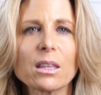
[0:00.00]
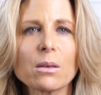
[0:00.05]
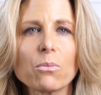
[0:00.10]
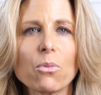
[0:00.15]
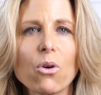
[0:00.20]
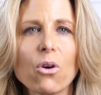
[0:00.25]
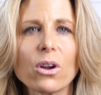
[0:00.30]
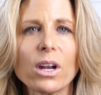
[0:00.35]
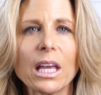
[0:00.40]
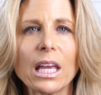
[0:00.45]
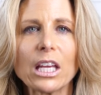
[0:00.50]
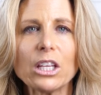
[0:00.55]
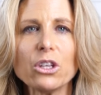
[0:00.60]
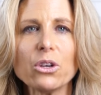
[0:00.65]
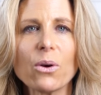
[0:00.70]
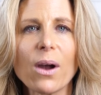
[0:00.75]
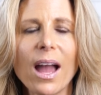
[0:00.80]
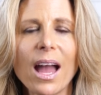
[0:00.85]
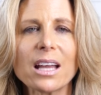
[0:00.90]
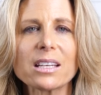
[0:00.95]
in the morning and
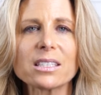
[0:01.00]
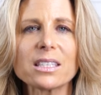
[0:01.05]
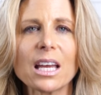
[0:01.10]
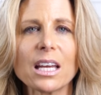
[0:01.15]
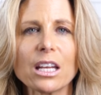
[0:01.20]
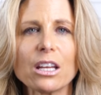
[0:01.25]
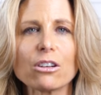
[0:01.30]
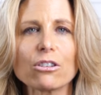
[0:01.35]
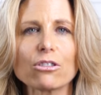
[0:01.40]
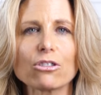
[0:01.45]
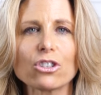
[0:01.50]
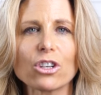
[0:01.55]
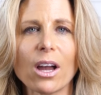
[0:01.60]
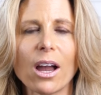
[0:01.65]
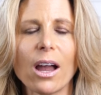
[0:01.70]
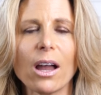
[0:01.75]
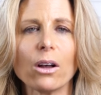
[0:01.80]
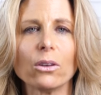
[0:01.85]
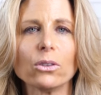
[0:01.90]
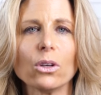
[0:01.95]
you ask that inner
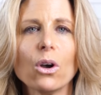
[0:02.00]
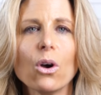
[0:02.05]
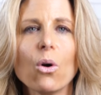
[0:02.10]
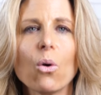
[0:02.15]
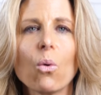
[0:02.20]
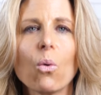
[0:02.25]
child,